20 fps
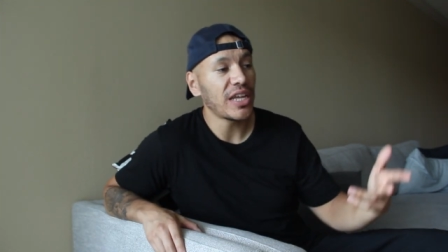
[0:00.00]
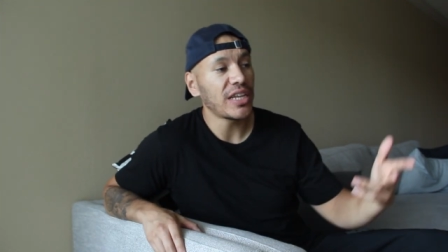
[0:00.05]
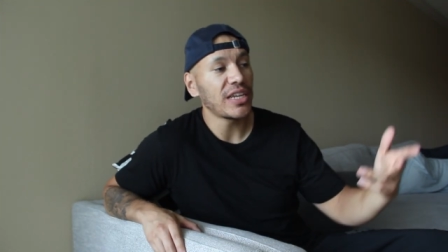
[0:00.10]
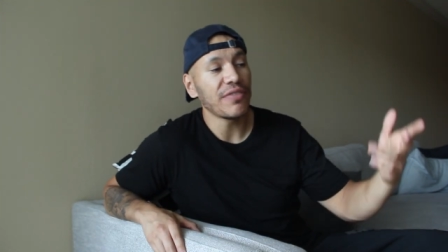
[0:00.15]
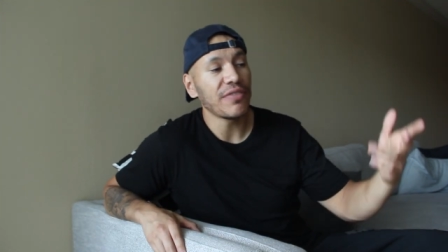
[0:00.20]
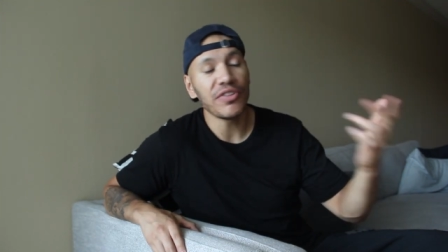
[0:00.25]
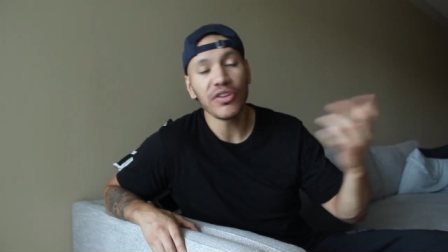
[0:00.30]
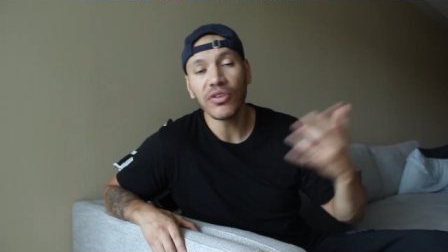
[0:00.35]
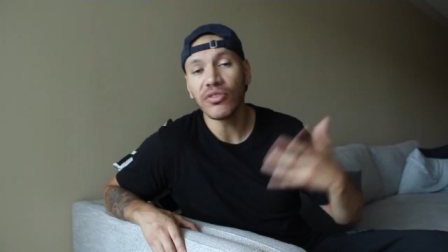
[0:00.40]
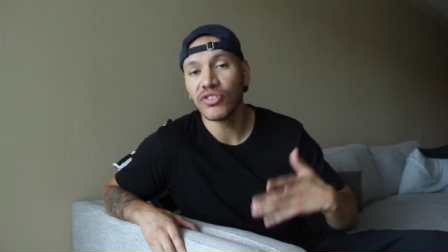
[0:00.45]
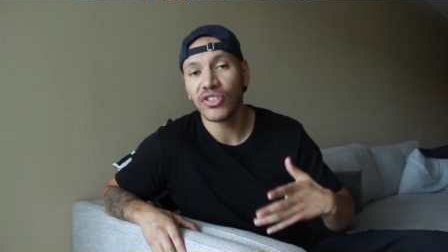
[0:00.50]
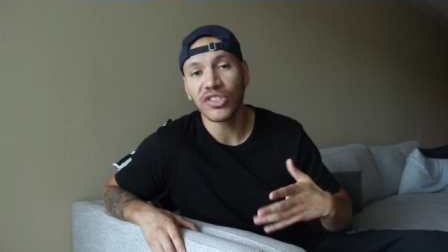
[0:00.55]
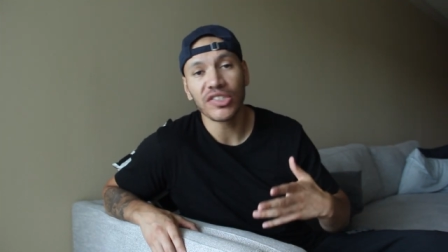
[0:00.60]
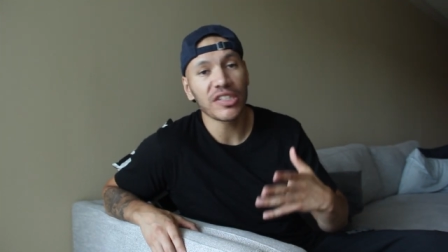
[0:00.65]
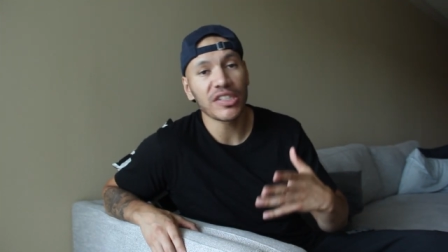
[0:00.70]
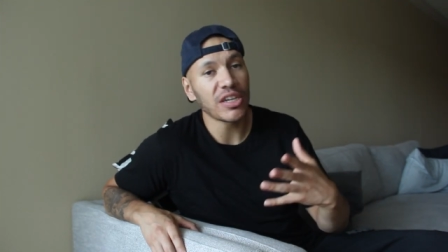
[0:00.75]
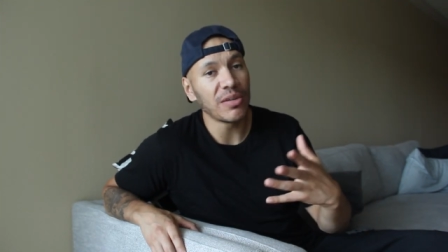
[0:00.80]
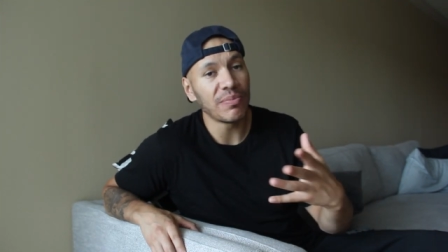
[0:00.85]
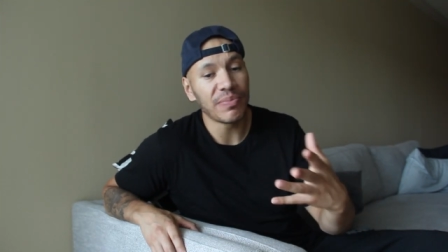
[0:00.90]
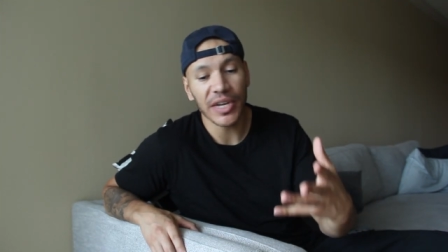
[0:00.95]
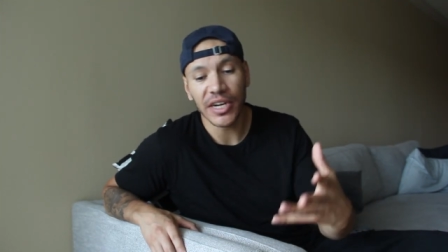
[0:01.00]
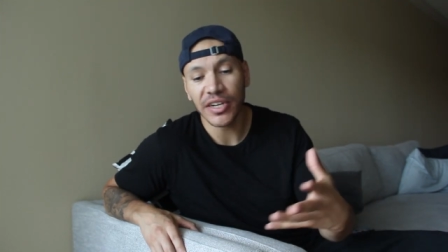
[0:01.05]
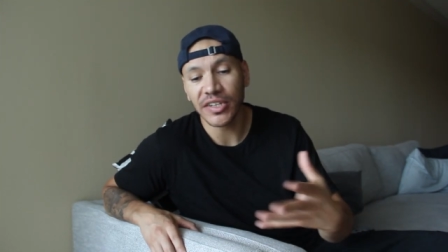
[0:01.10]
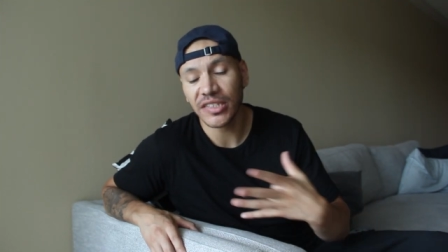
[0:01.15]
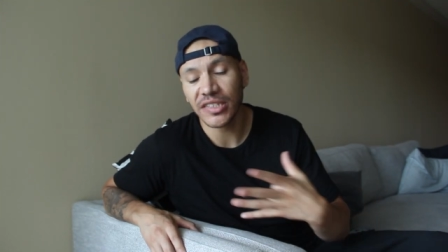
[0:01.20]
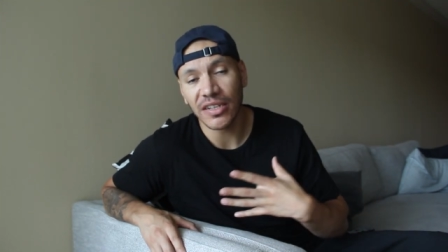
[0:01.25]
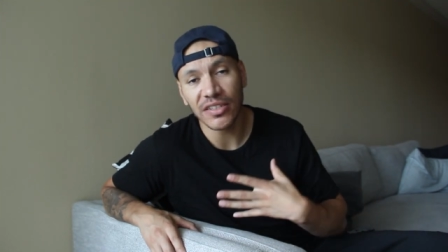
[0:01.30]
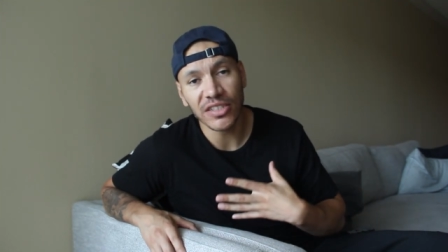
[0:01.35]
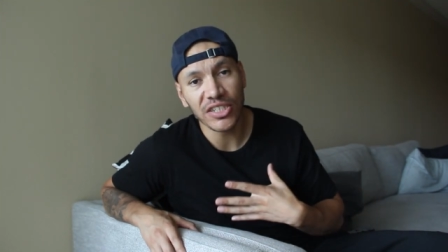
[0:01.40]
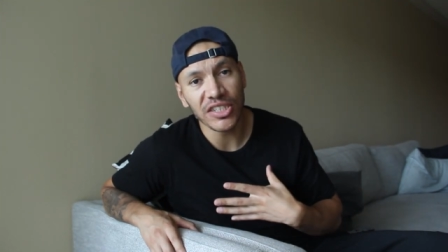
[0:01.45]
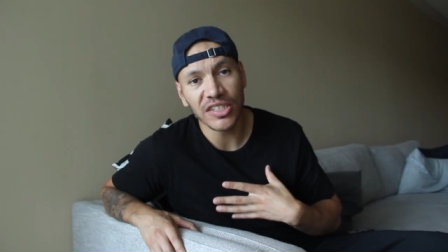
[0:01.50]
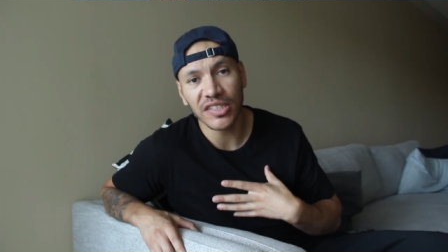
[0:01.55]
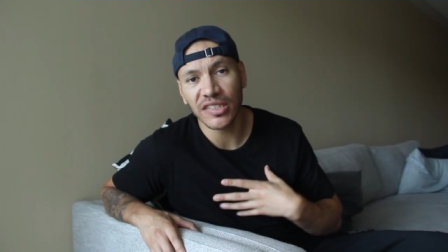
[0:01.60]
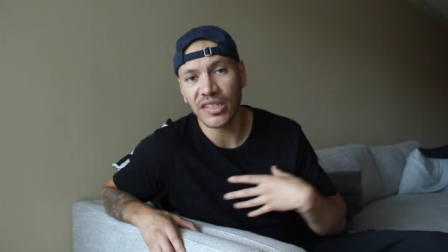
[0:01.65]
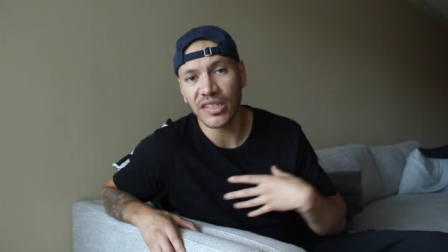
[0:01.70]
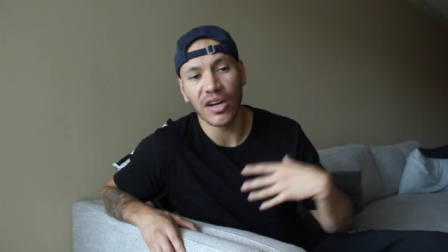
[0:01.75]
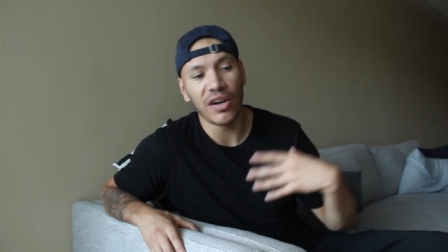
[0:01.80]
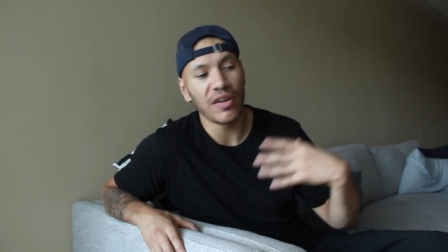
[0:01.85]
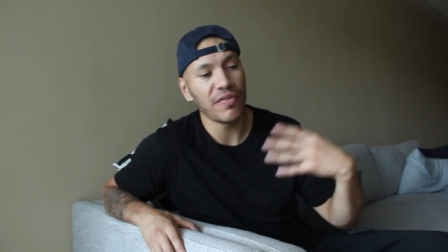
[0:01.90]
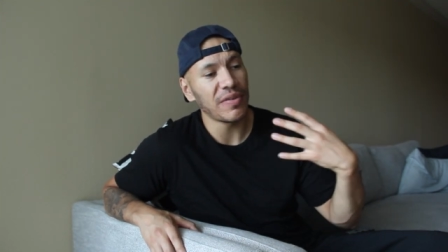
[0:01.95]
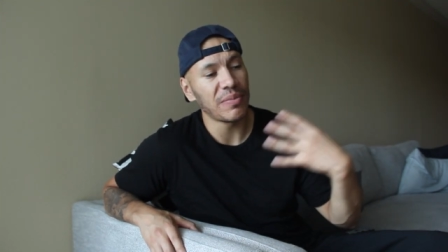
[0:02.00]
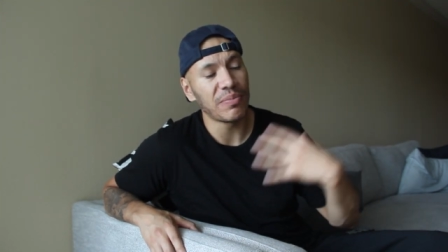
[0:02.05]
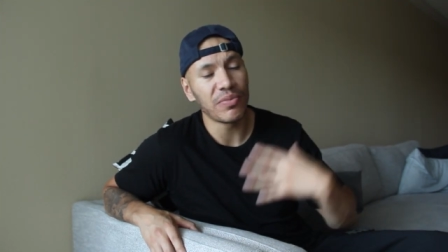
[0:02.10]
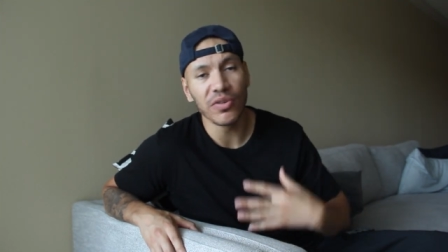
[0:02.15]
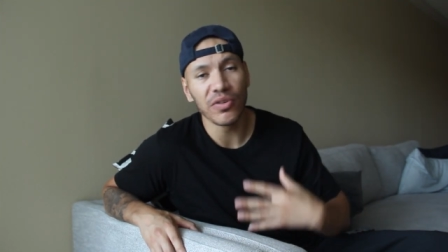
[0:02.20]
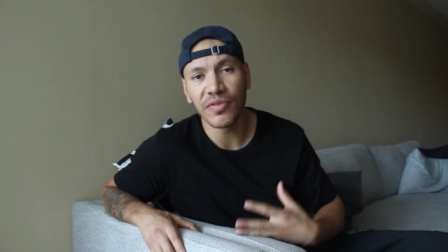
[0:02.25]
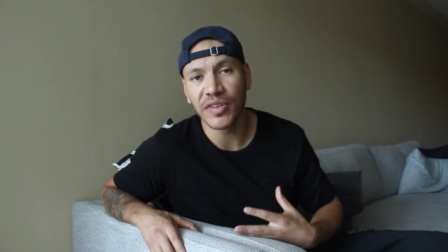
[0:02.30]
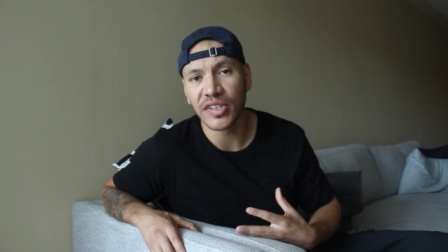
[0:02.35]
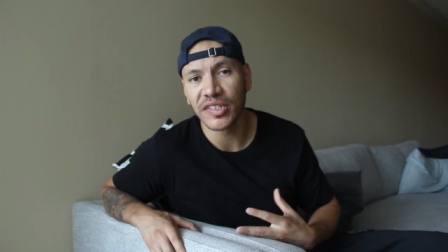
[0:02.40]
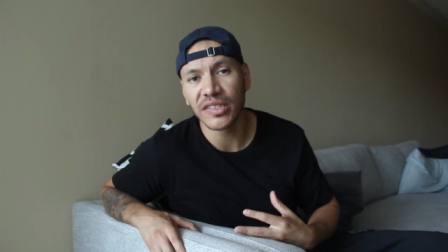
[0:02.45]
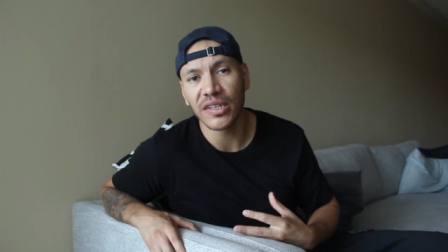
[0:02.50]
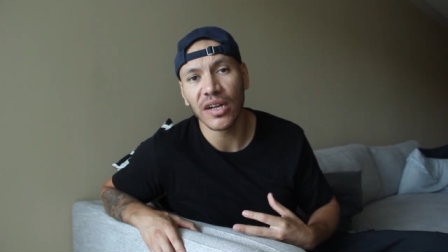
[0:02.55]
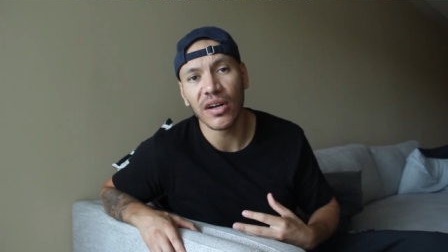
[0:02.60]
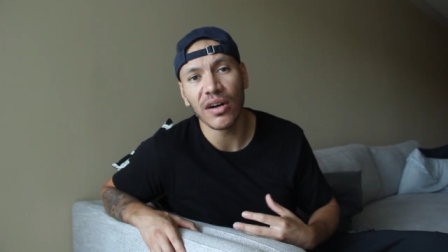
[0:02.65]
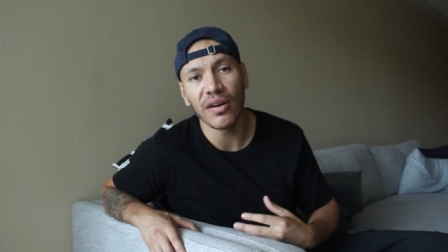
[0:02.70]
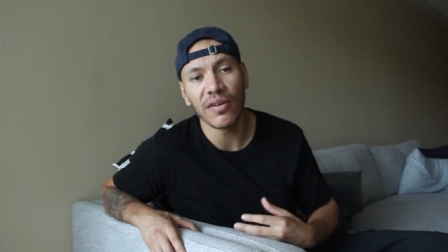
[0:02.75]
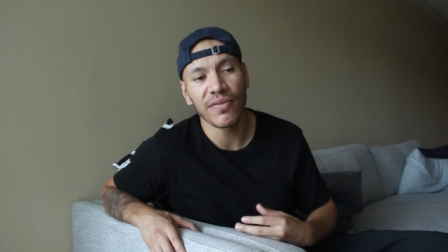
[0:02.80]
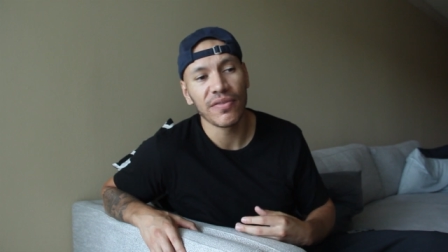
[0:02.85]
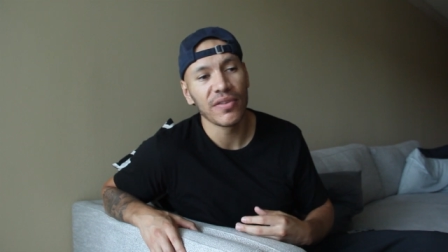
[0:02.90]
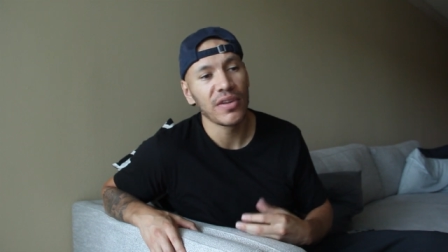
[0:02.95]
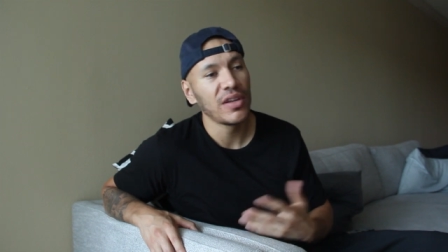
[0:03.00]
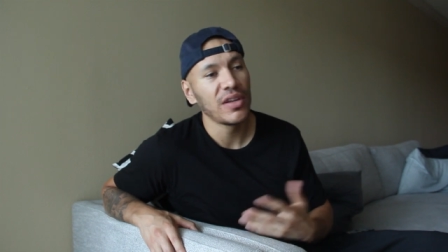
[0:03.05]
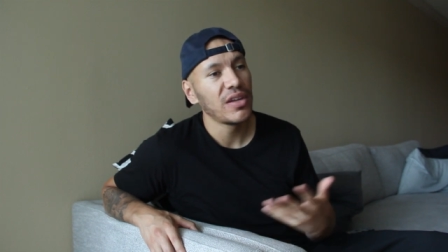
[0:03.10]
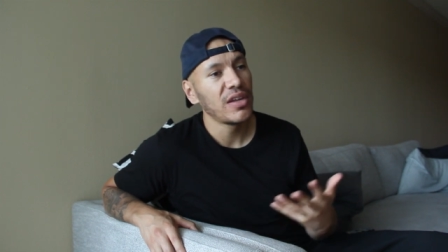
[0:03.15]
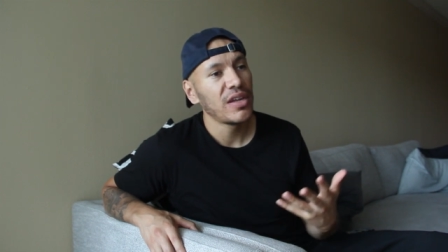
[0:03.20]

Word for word: And if you just compare yourself to yourself, and prove yourself,